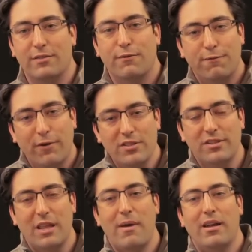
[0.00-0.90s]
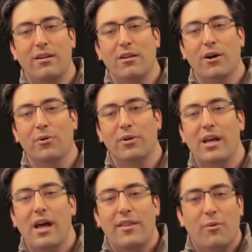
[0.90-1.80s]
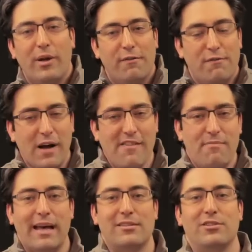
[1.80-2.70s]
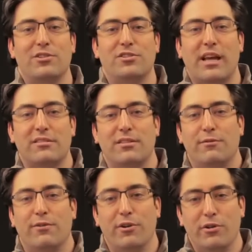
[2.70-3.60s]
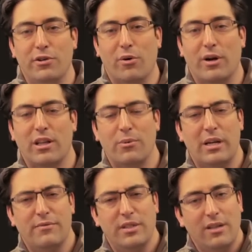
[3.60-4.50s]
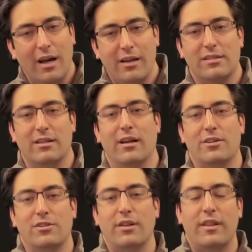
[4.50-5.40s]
First, they made it known that we had 5 passengers destined for New York that would have the tightest connection,